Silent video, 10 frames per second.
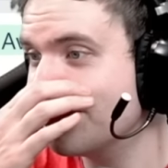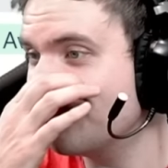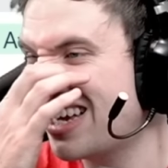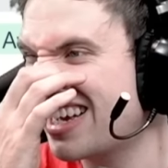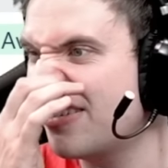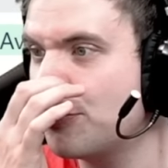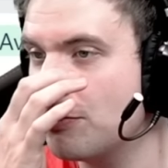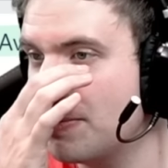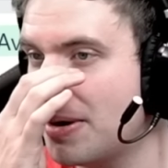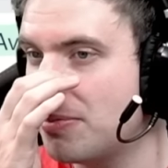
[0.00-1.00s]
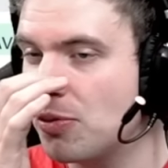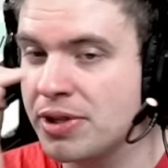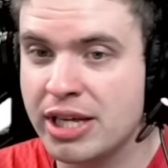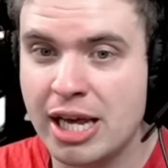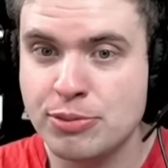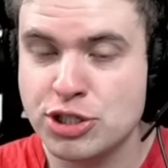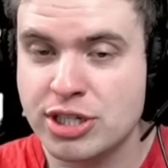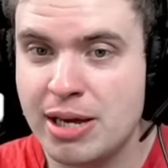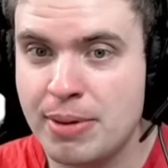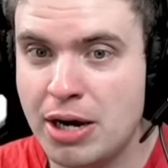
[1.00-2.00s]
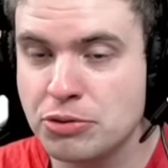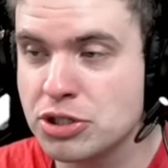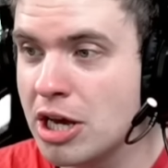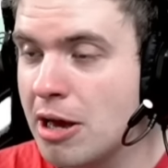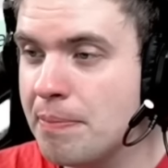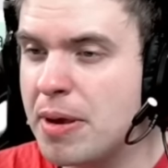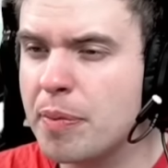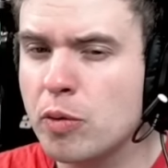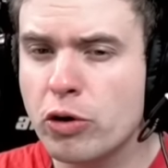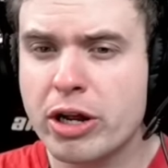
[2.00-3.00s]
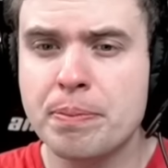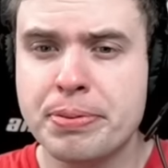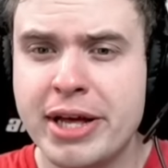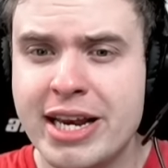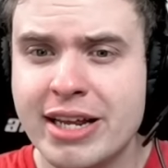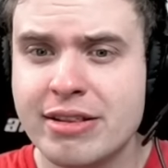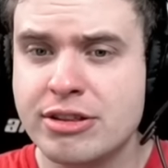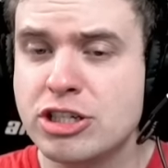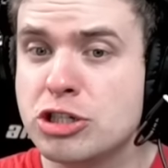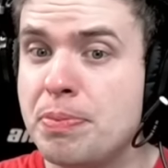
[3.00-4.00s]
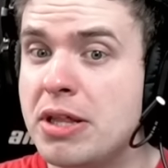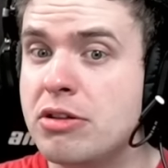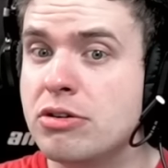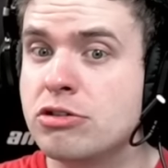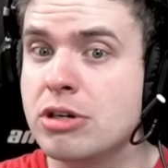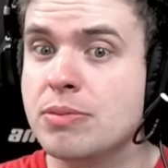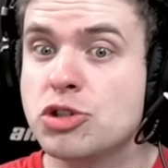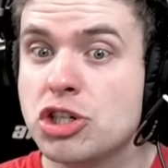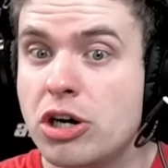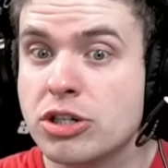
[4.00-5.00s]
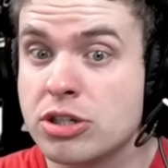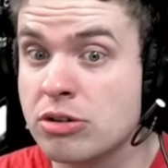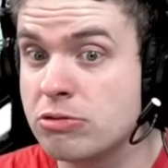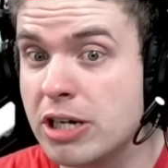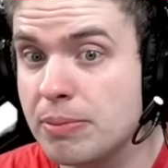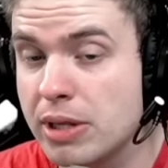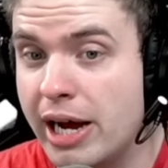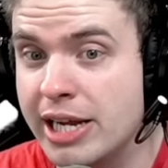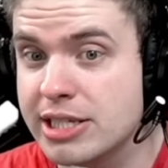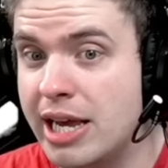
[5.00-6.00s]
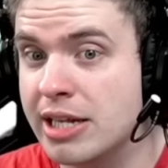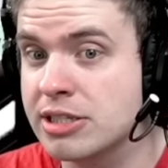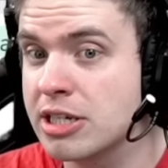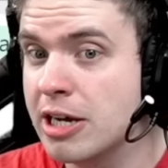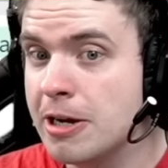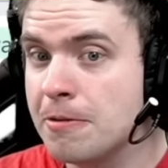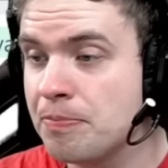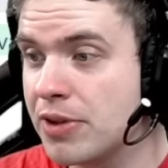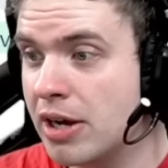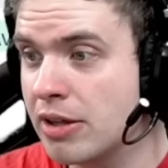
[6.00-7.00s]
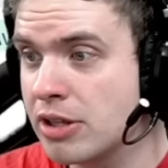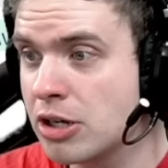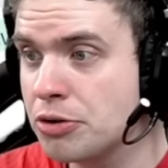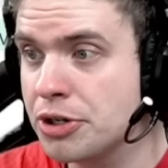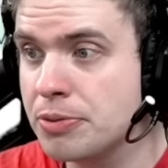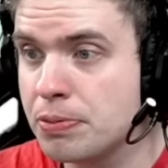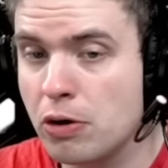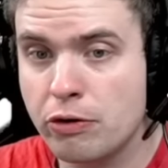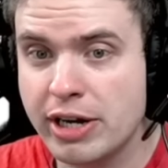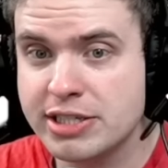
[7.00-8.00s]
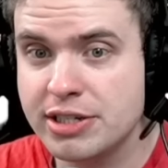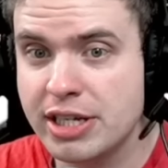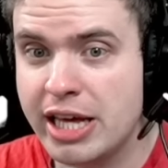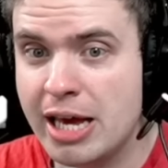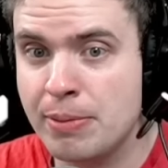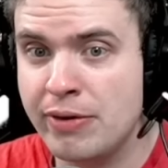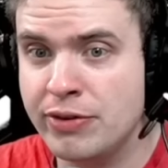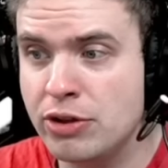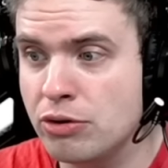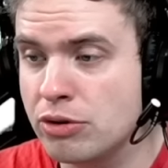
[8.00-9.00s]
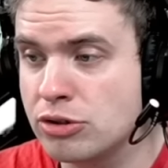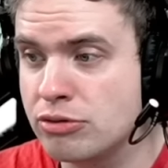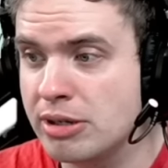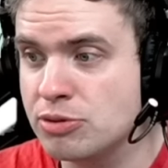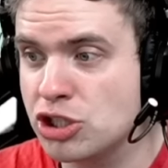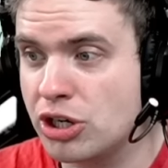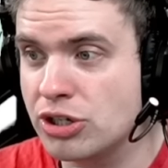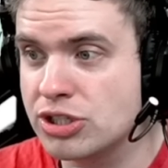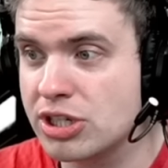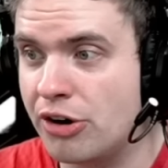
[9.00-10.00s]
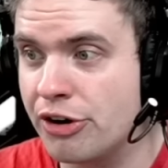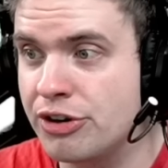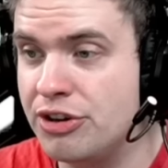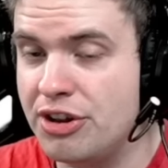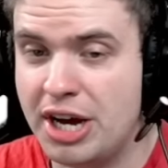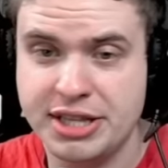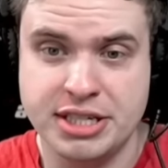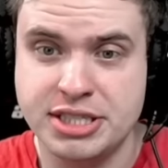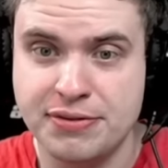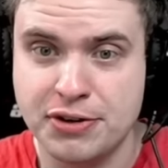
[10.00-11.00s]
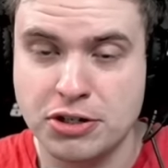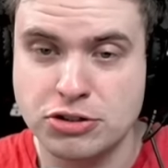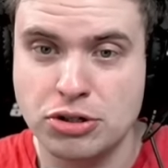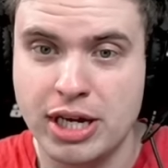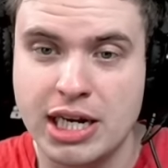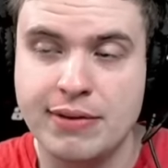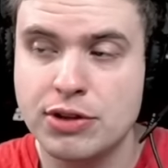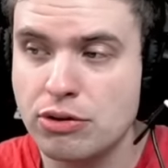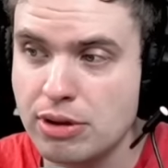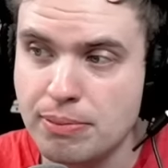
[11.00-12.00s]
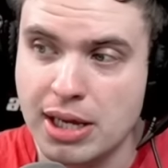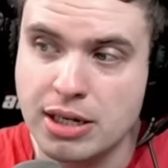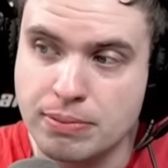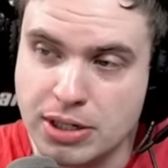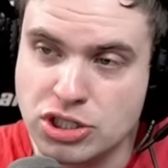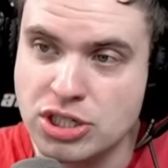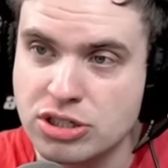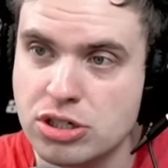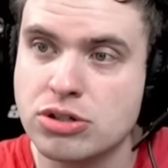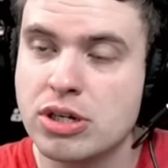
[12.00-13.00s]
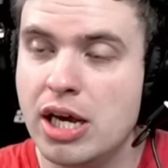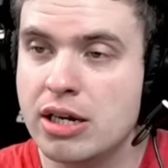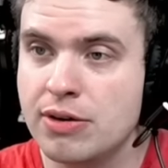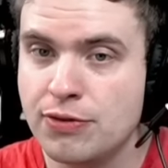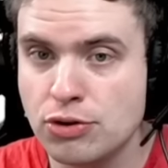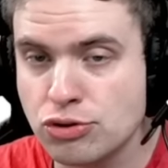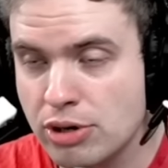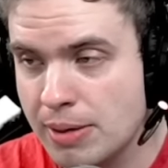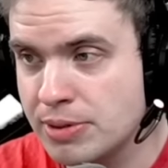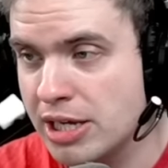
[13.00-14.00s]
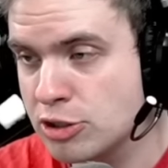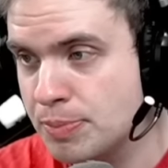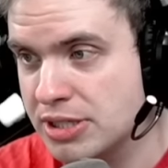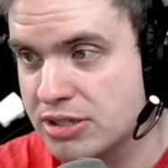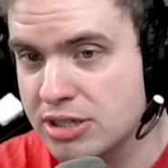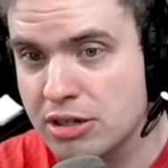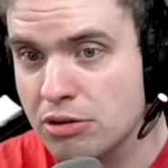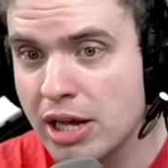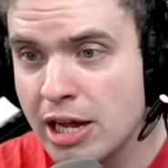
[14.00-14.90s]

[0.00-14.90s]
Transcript: like, if you remember when the game just came out, people were complaining that they spent their Dream Shards on Dreamlight, and they couldn't progress in the game, even though the Dream Shards are not that difficult to get, even though they made it much easier to get in the future updates. But still,